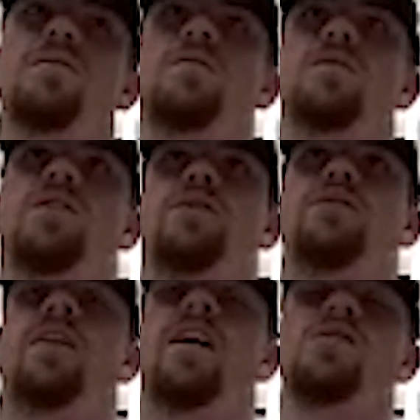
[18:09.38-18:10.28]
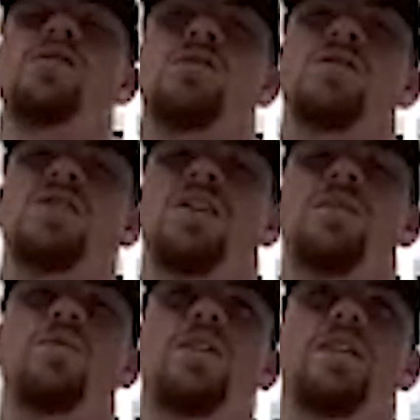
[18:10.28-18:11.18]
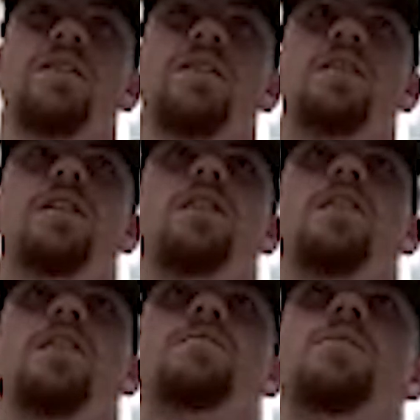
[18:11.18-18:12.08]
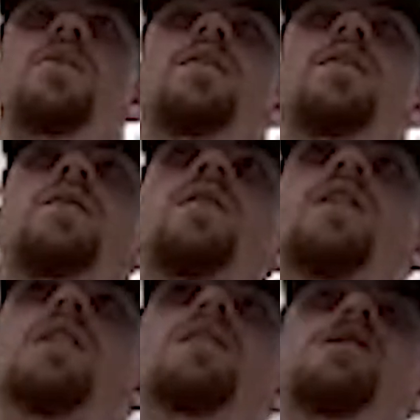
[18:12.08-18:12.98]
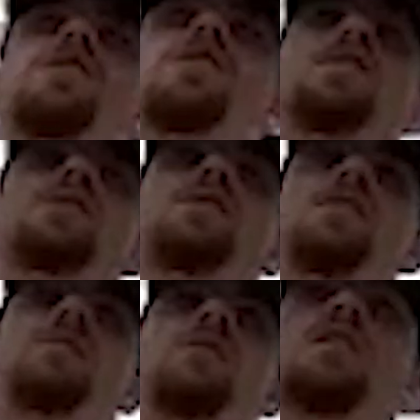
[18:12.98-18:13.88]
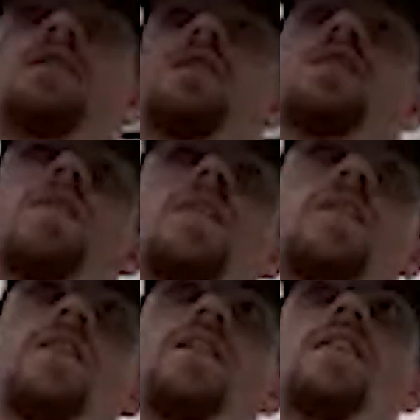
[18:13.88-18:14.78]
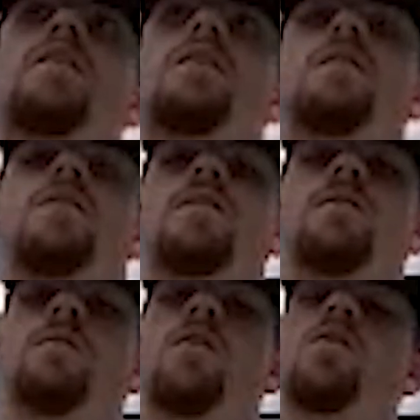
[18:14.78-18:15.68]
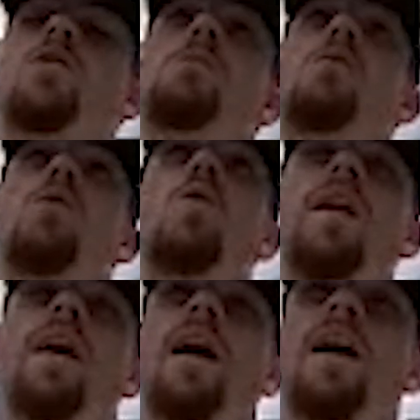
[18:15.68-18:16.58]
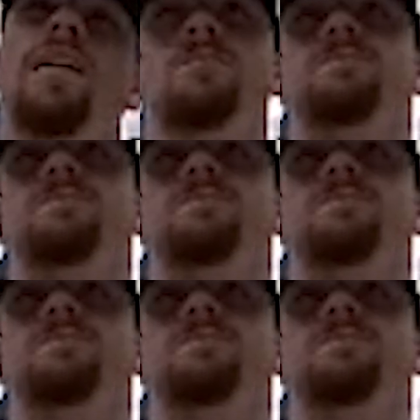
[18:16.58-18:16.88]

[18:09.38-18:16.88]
different fire zones that they bring. But this year it's seeming like, you know, that they're a little bit more one high,